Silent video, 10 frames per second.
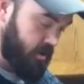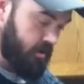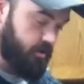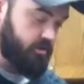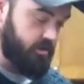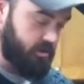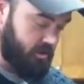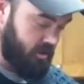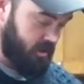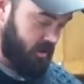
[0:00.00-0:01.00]
Now this is
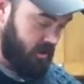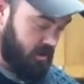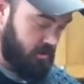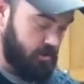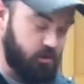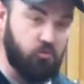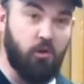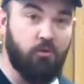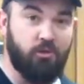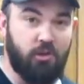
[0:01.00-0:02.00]

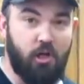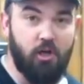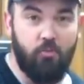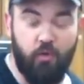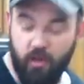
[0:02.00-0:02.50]
where we're starting to